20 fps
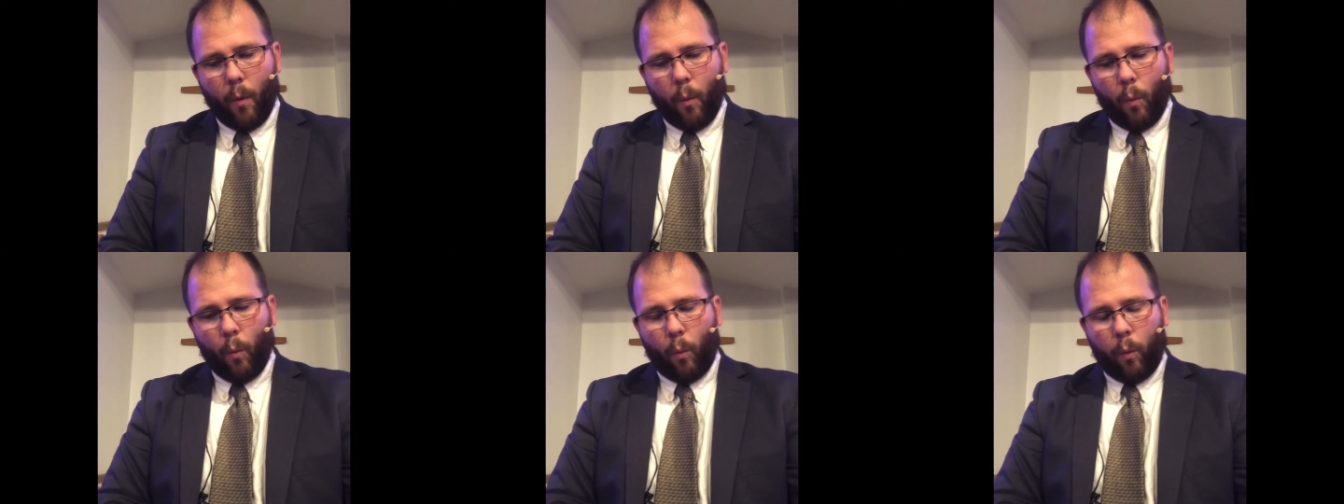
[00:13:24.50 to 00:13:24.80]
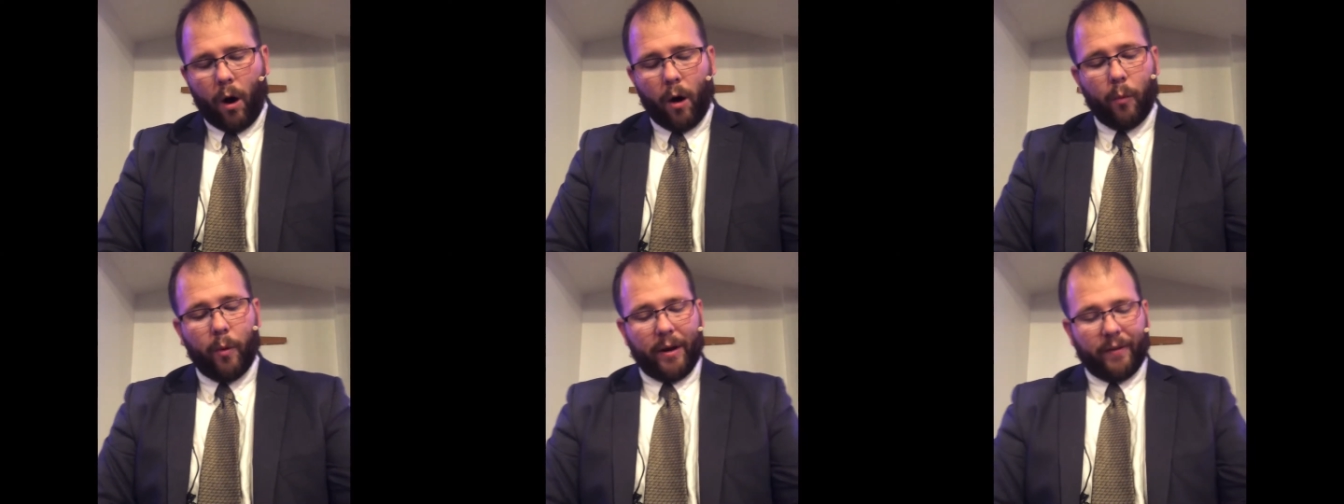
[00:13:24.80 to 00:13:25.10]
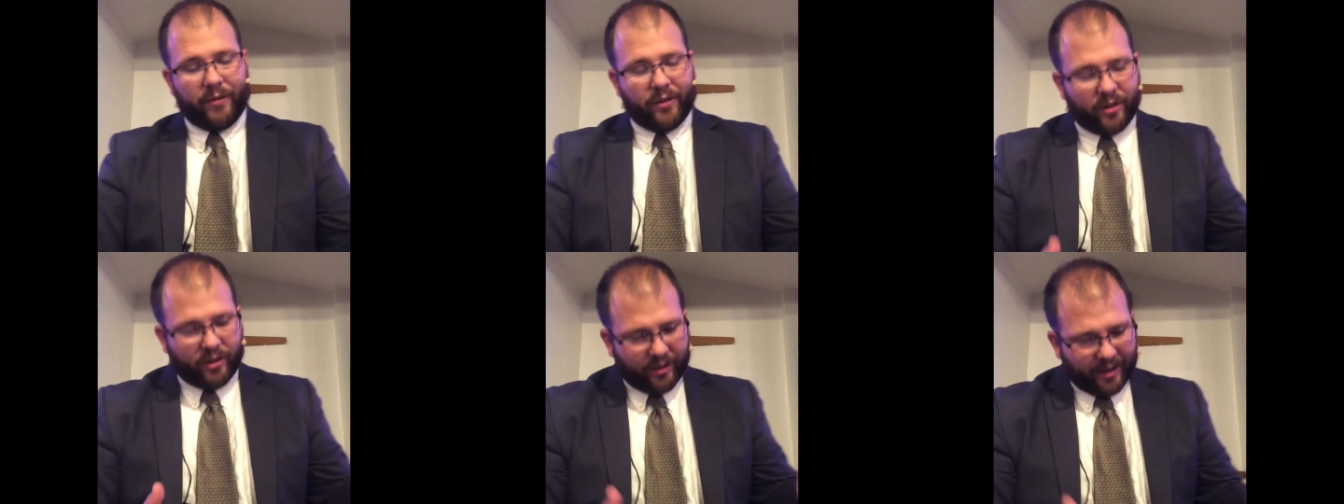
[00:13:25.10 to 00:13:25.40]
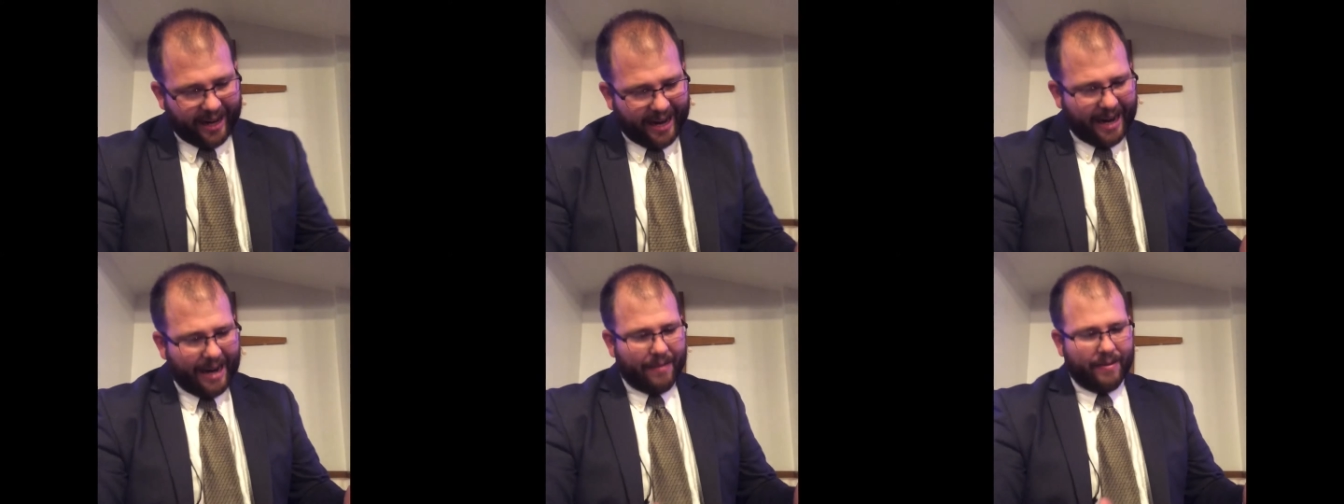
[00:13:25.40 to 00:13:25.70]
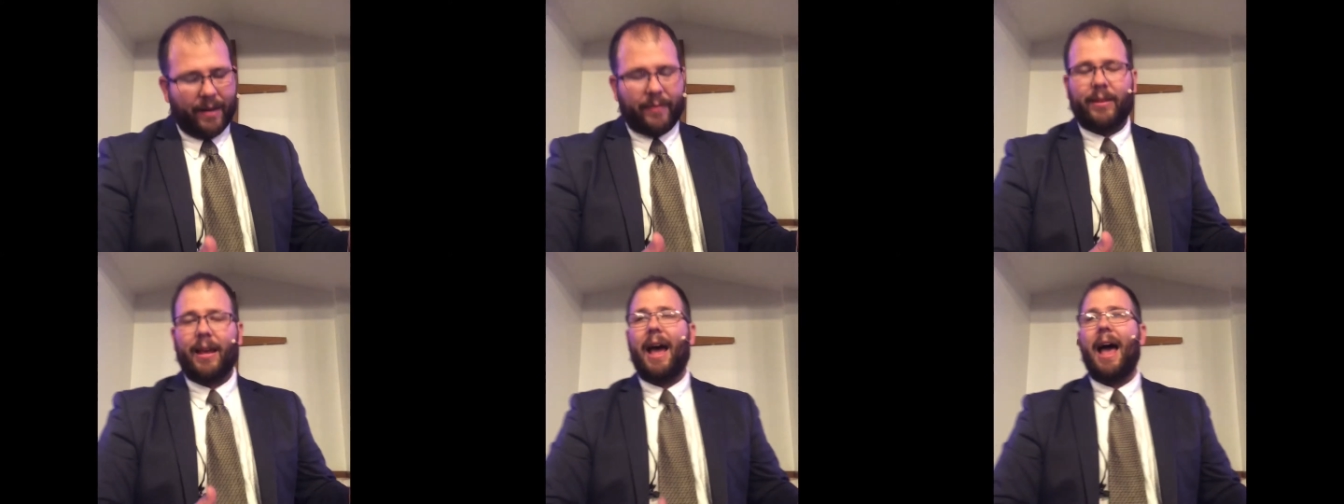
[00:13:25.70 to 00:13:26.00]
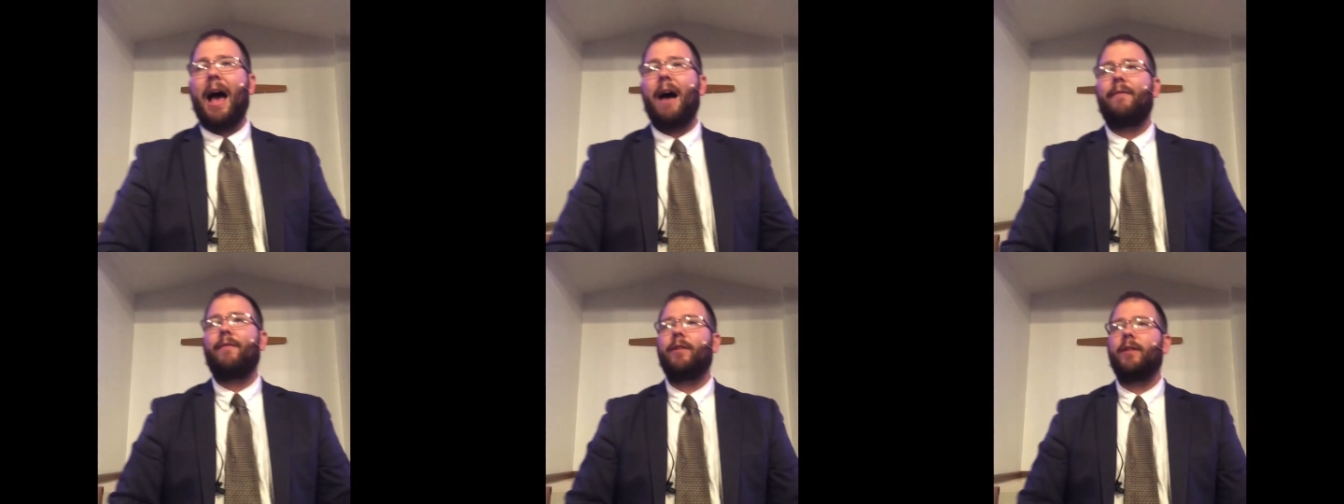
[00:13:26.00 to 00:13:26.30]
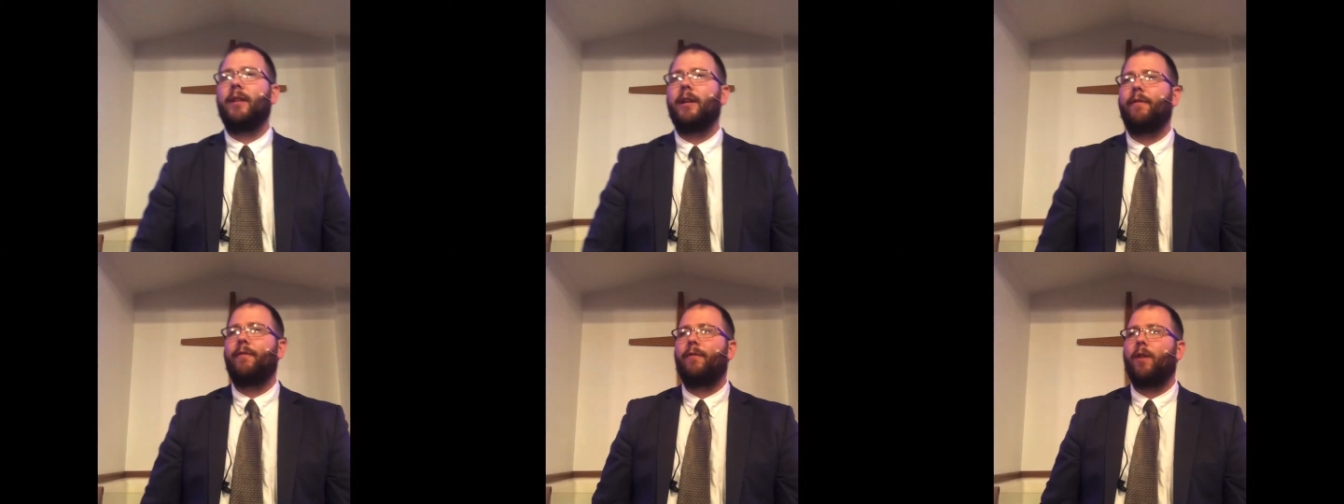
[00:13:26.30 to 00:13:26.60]
while we've seen that the
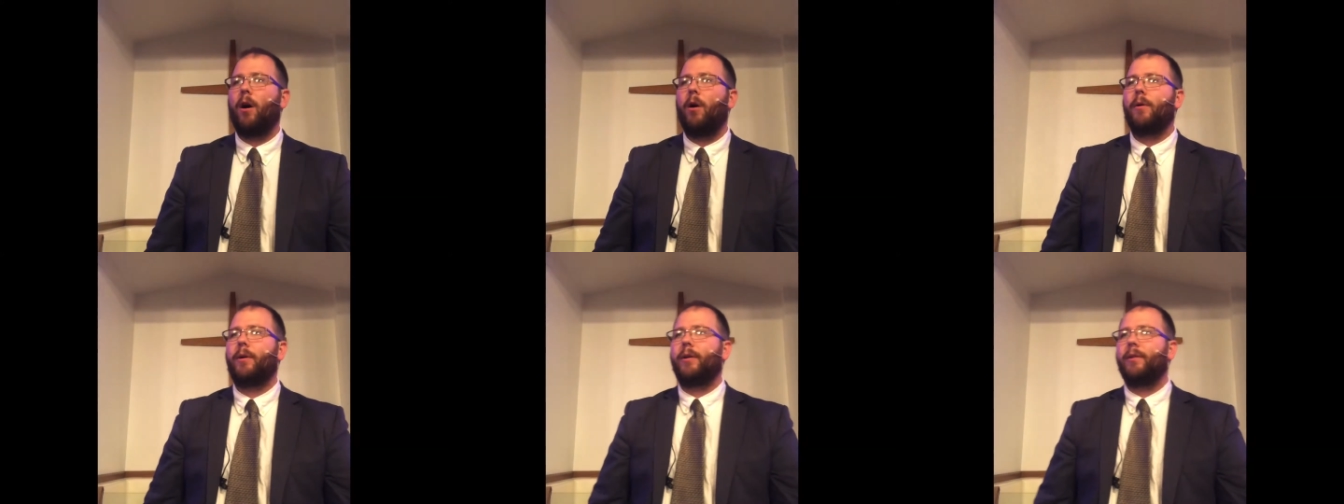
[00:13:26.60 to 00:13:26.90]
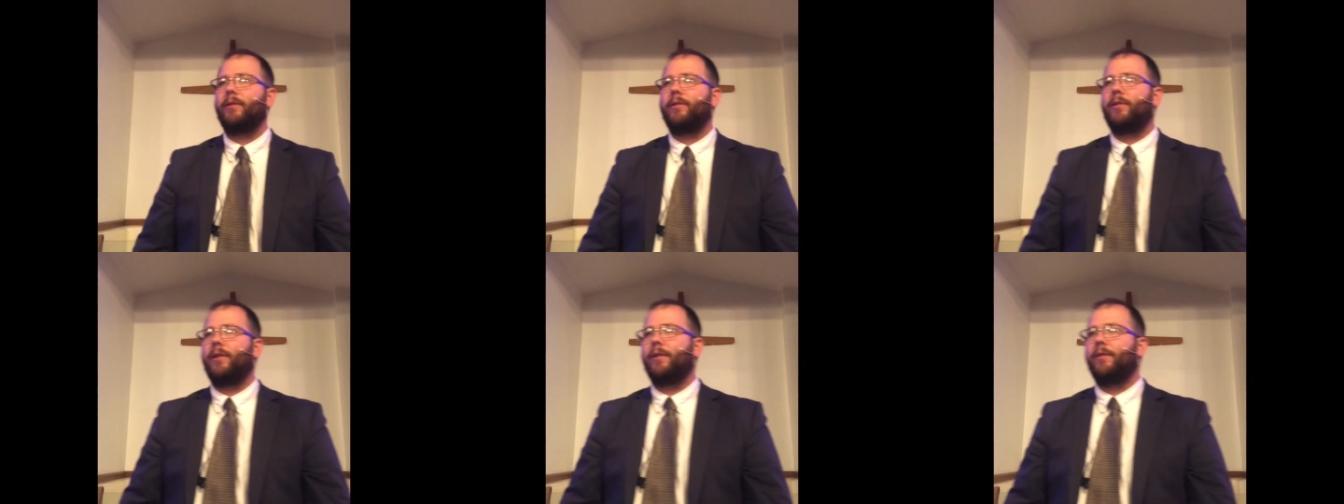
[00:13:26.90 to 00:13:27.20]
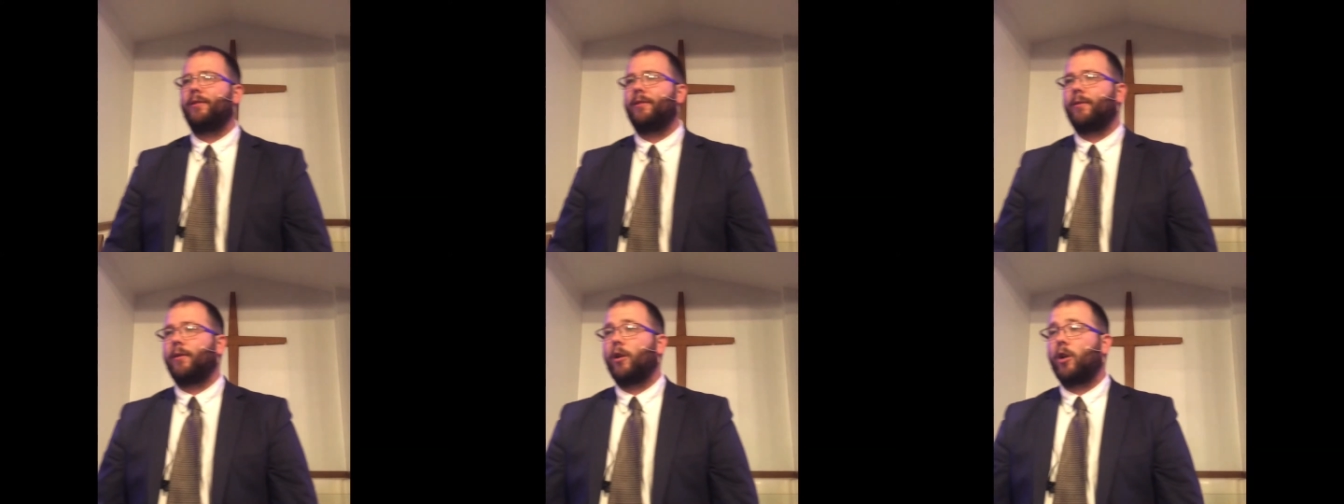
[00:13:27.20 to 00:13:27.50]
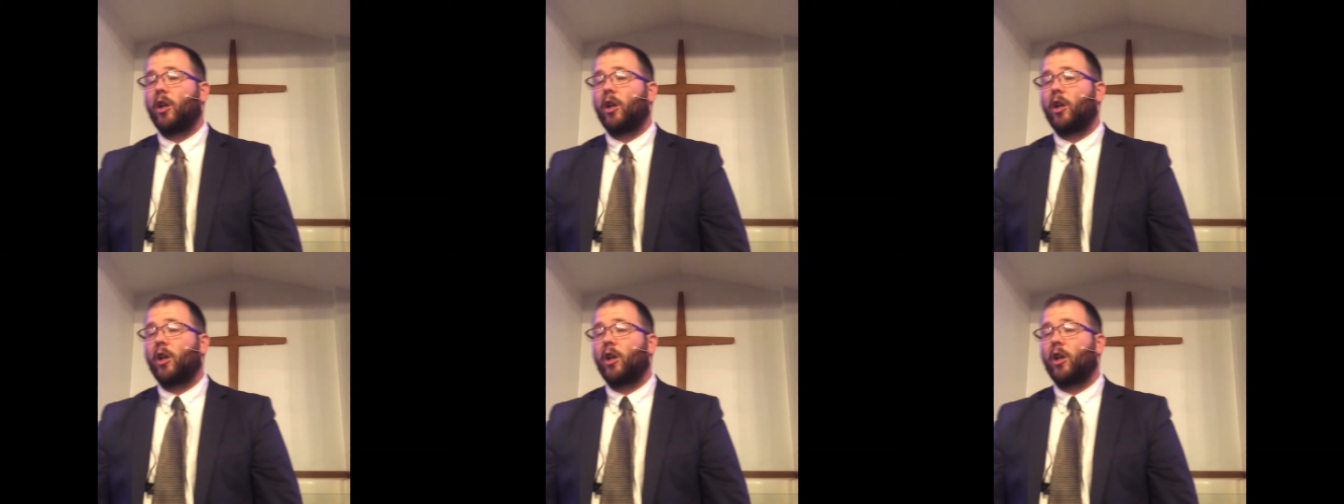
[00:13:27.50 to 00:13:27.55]
heavenly focus is